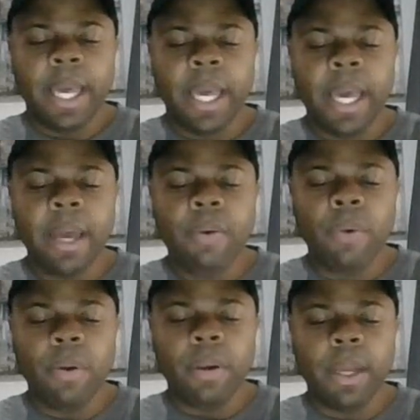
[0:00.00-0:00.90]

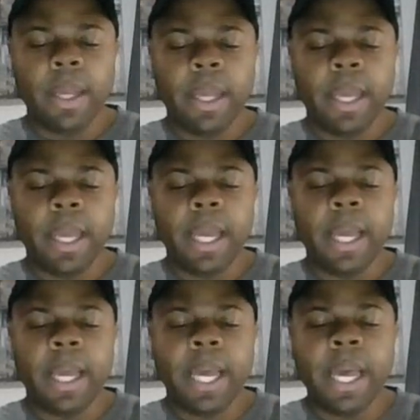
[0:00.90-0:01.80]
equal
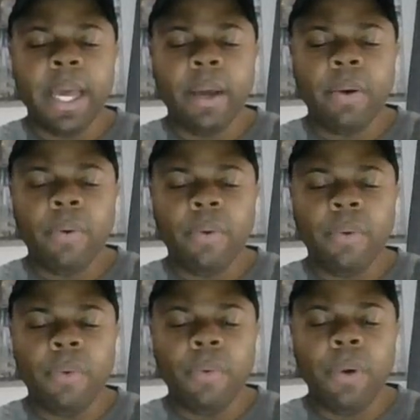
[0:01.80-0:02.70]

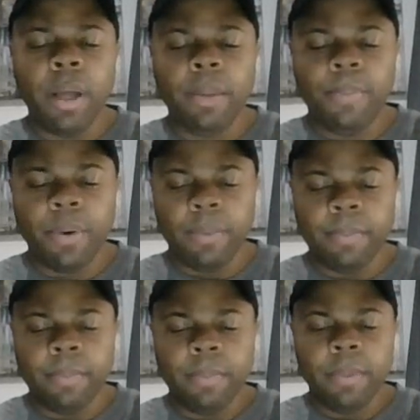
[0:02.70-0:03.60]

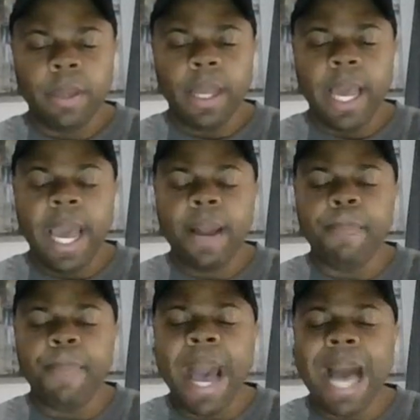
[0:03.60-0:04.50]
equilibrium
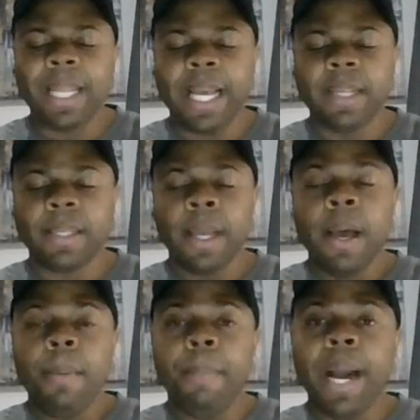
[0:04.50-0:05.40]
and balance,
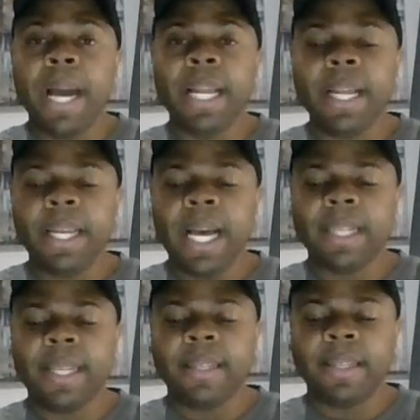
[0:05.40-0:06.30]
money
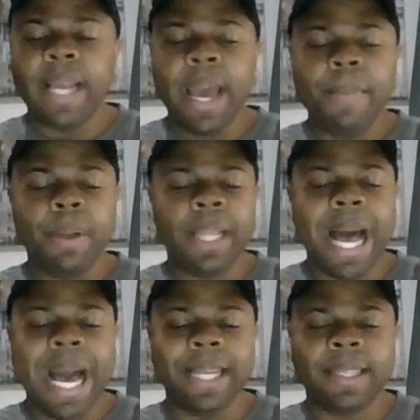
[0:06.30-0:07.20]
doesn't
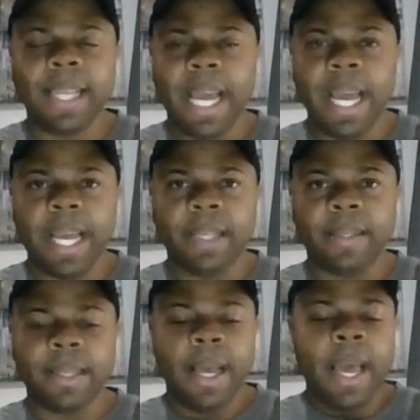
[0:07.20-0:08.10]
stabilize
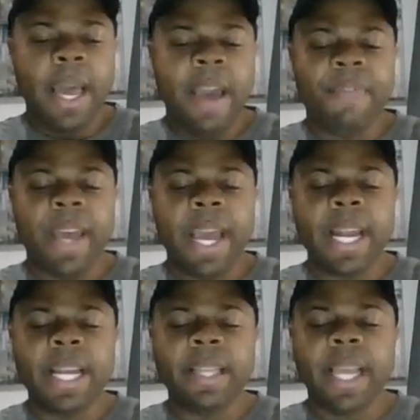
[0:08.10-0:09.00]
things. If
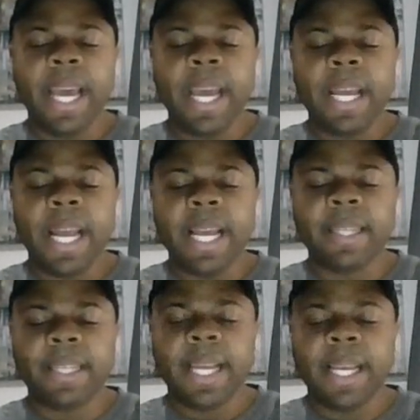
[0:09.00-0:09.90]
anything, it
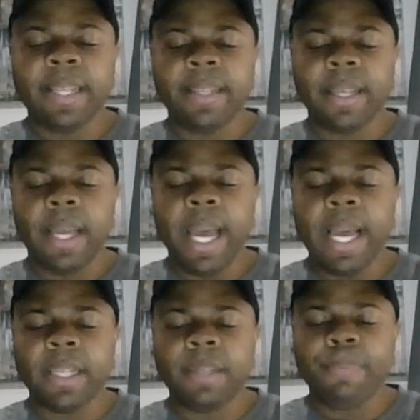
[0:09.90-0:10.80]
sends
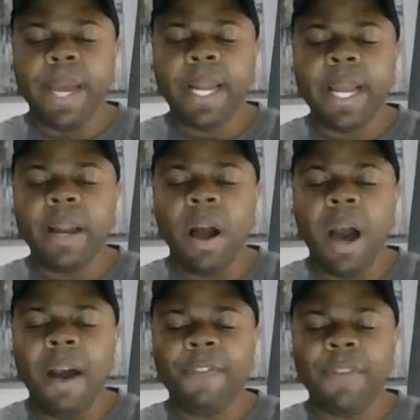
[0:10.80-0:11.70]
it spending
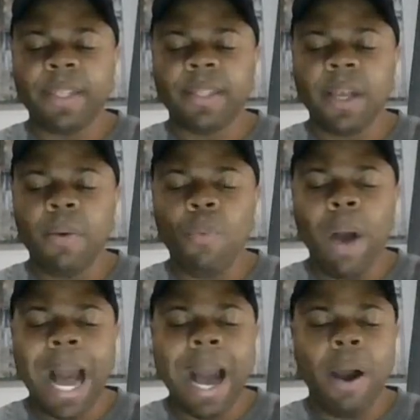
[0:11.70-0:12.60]
off in some
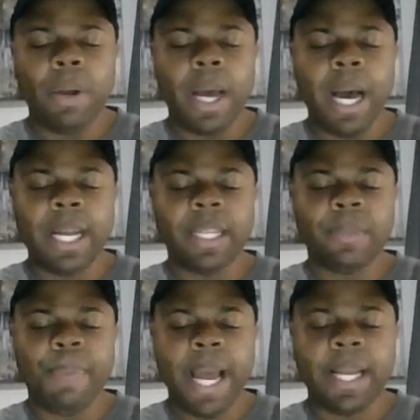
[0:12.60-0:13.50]
wild,
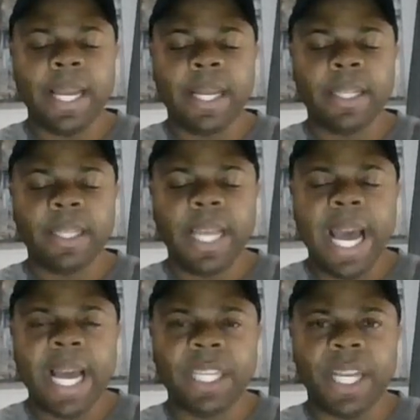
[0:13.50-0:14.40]
unexpected
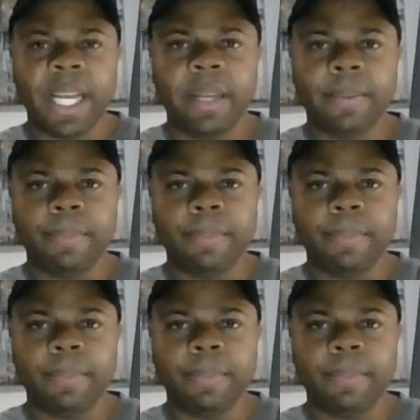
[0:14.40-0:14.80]
tangent.